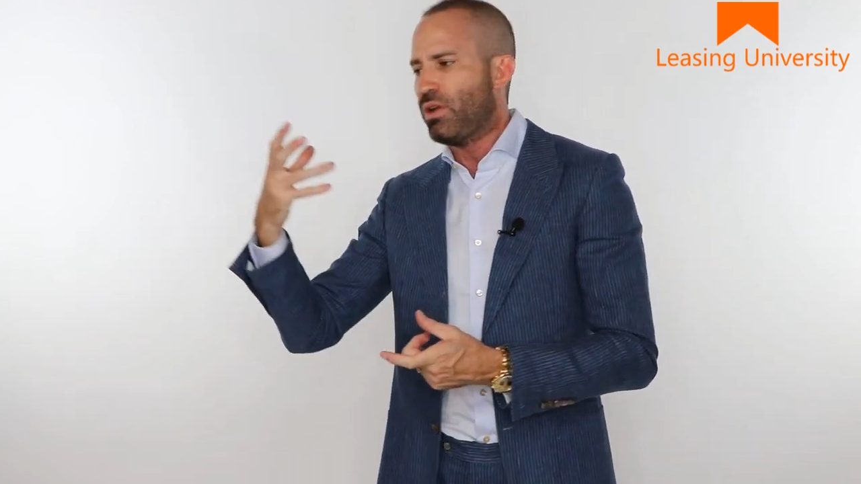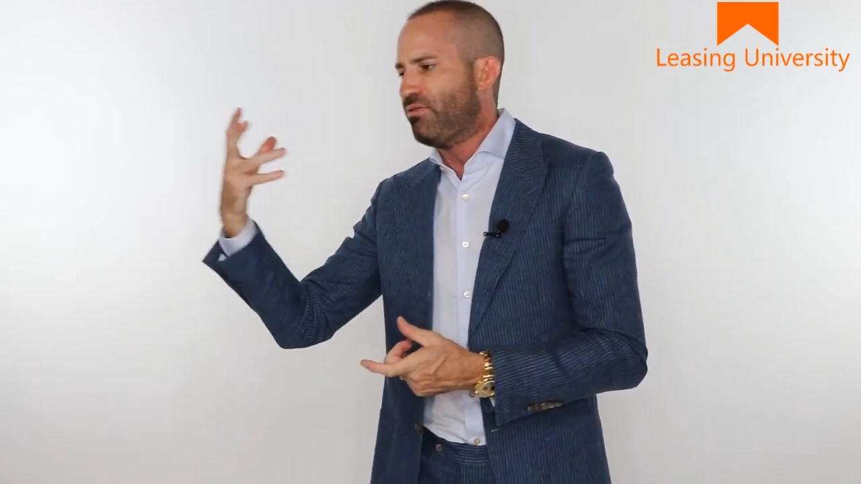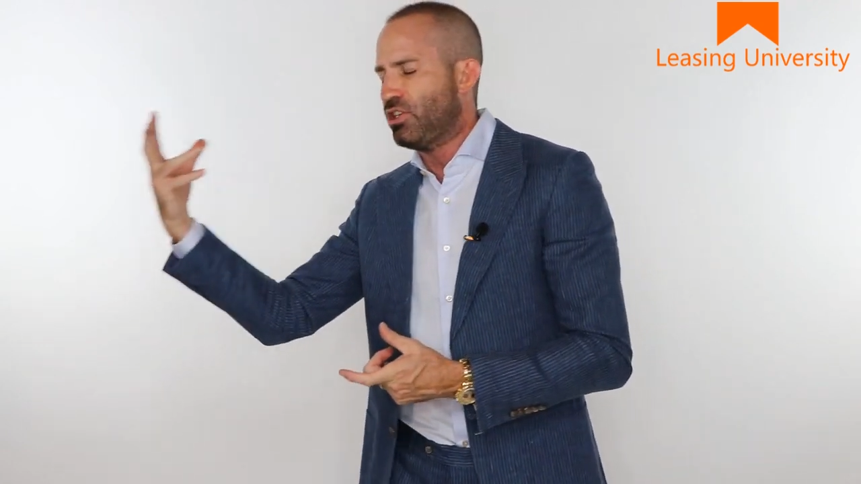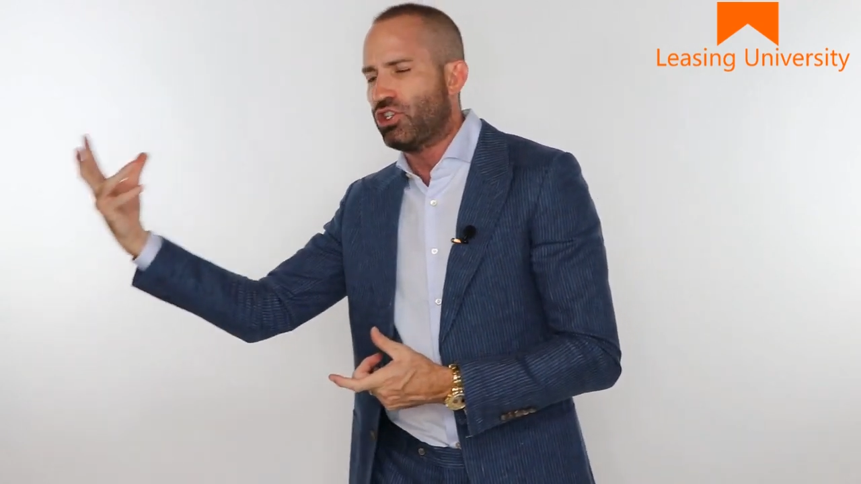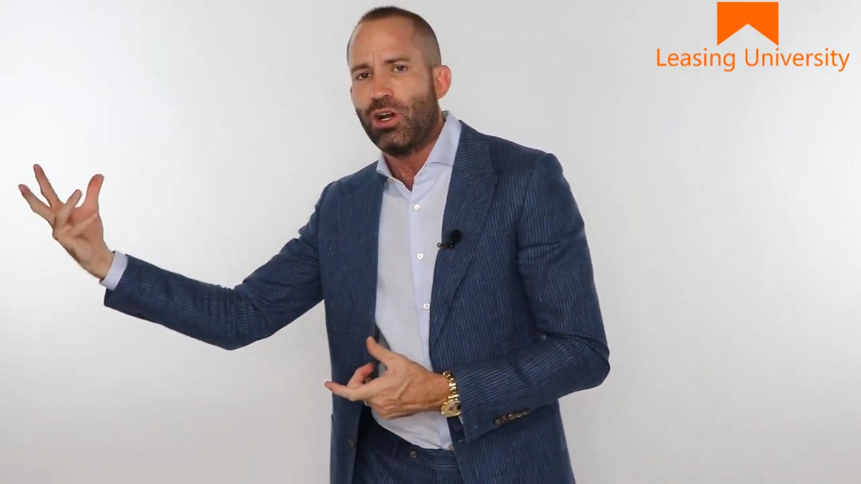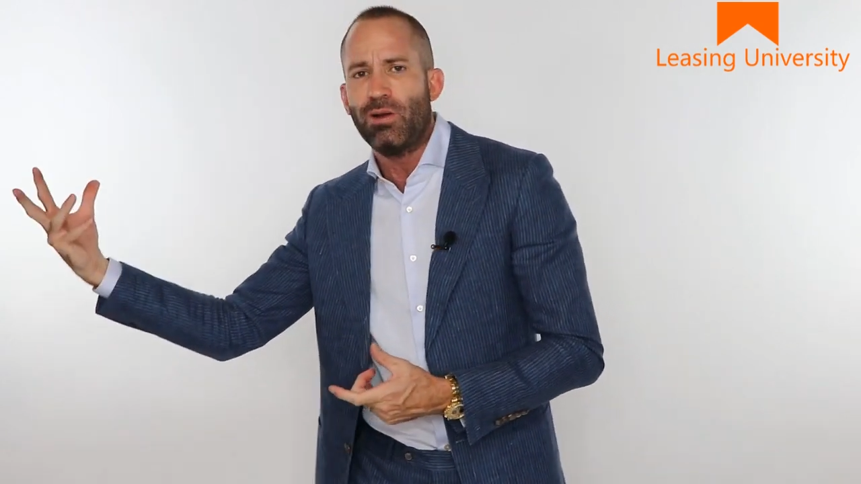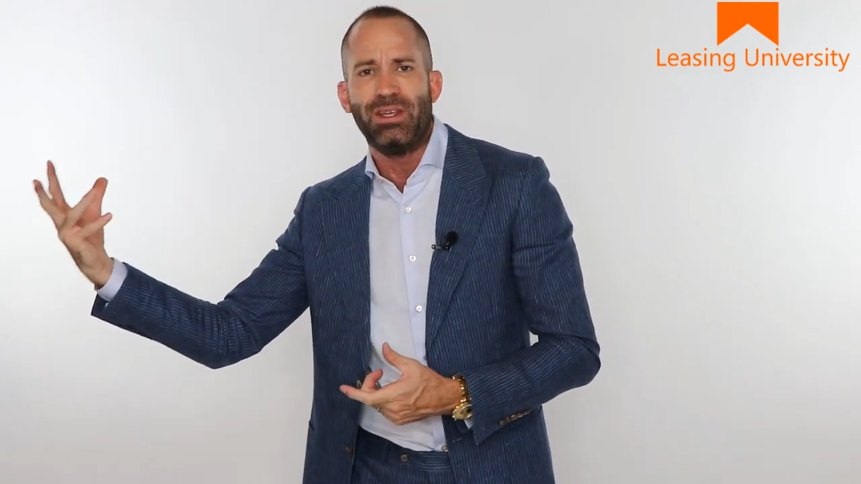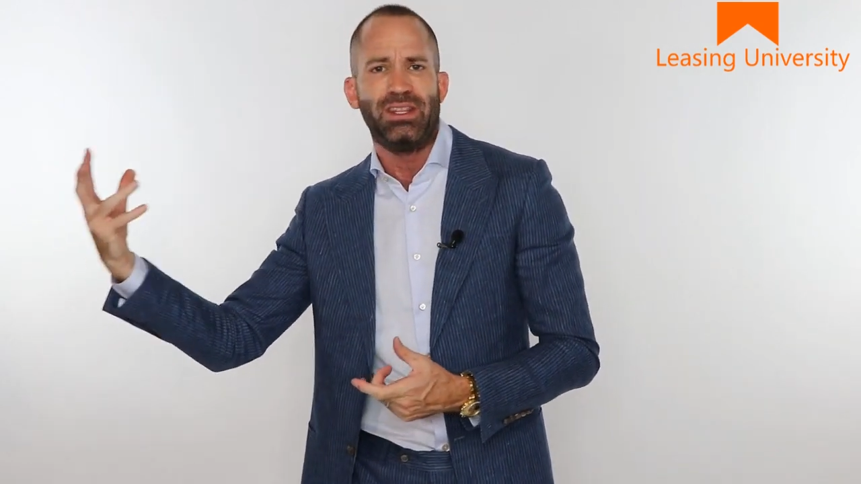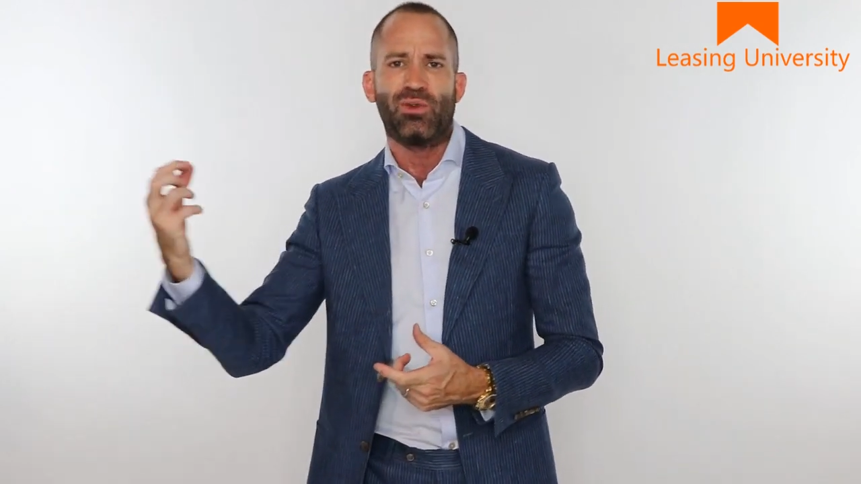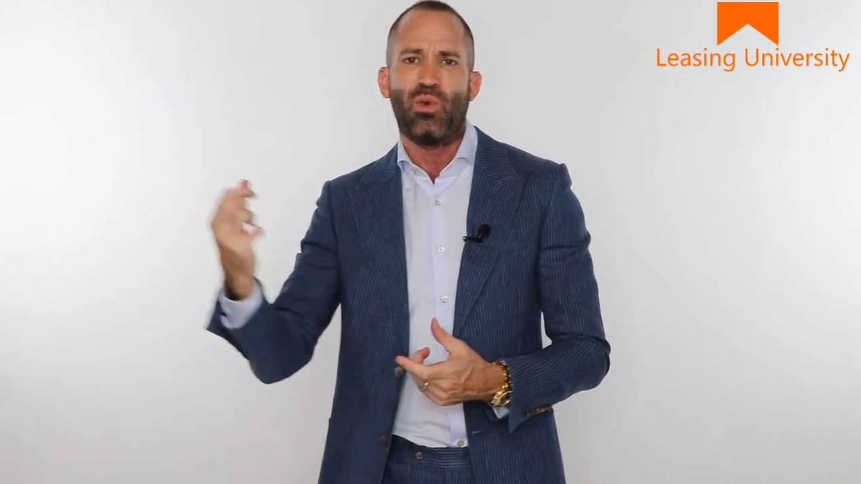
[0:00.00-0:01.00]
We've
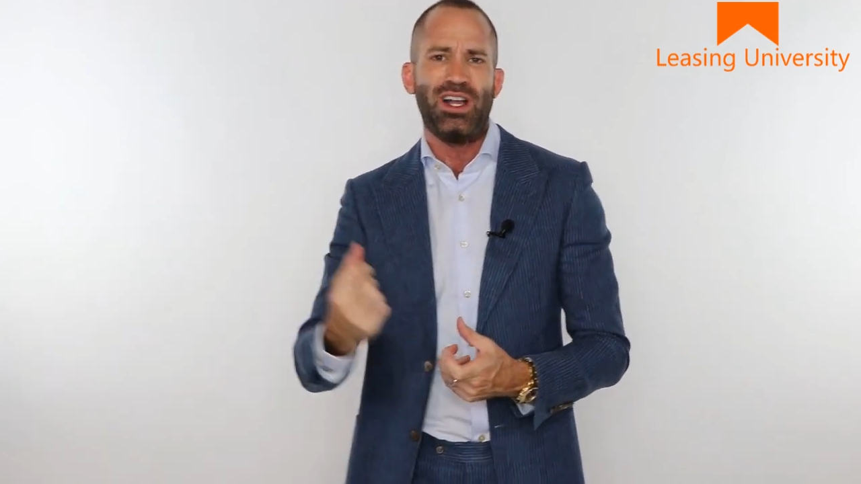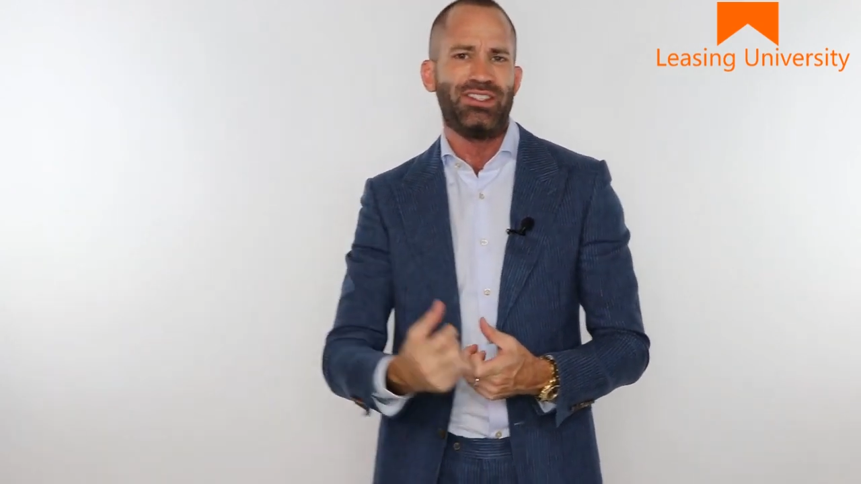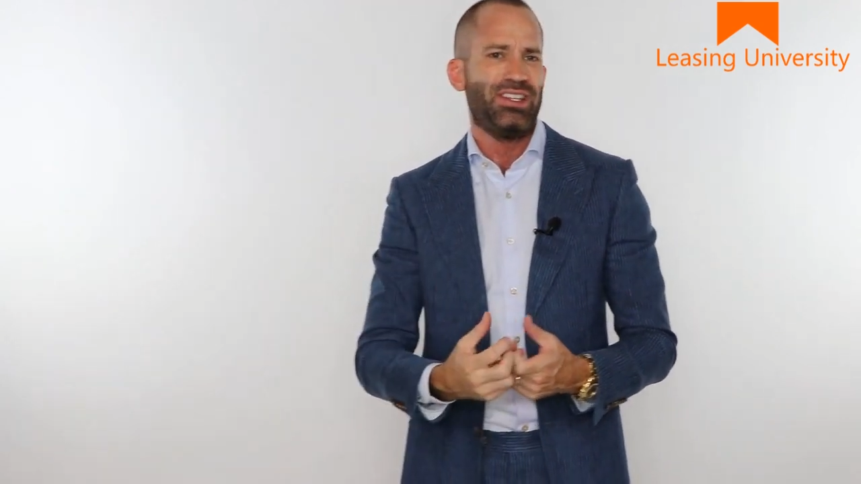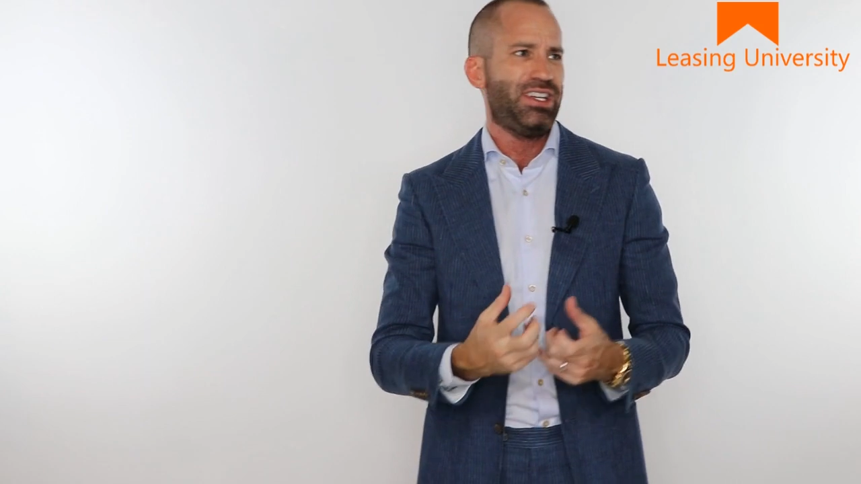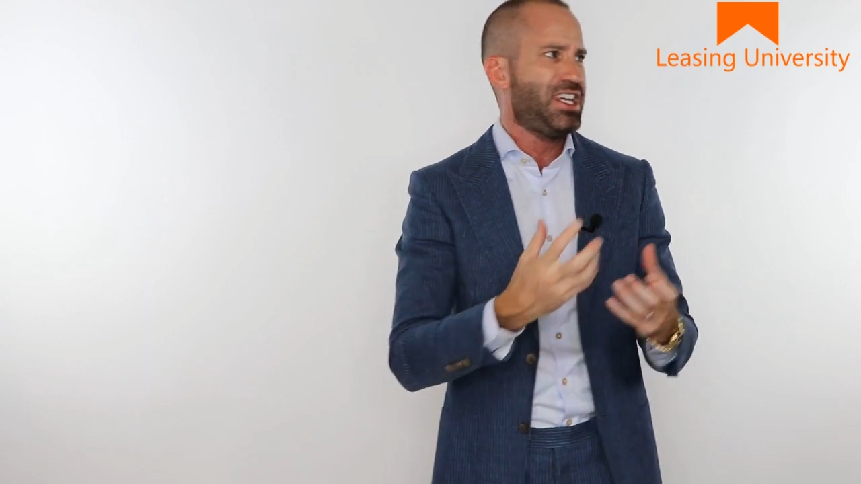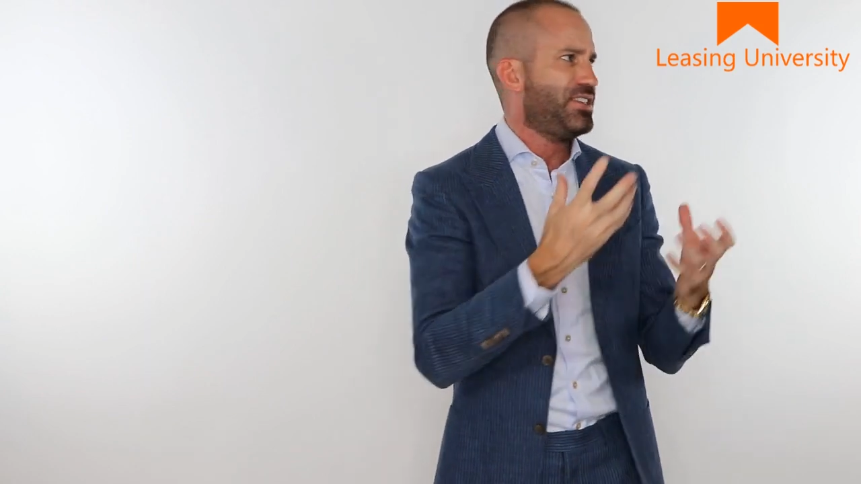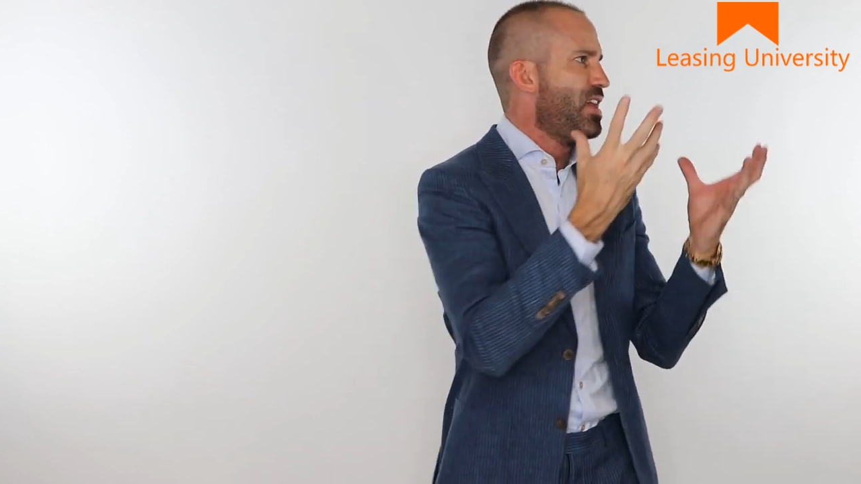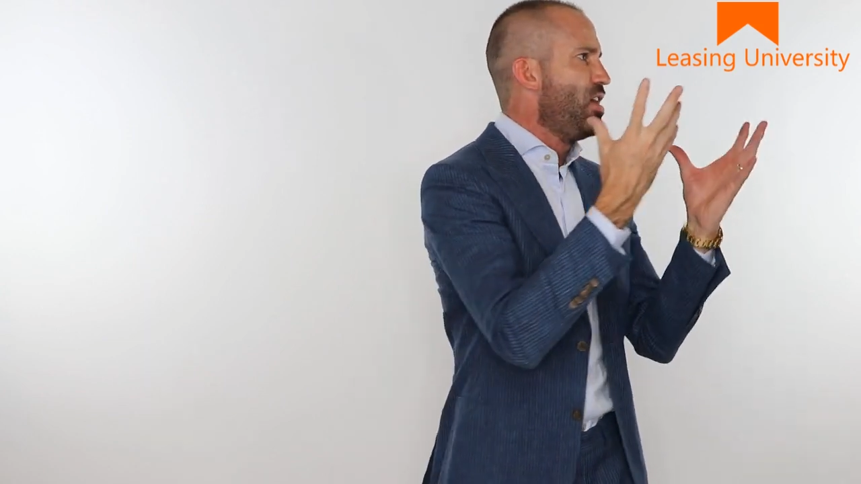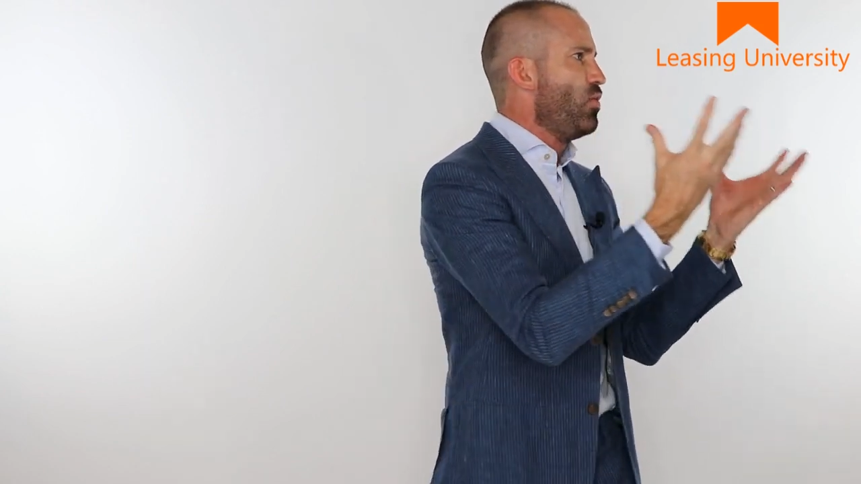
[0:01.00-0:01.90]
determined their wants and needs.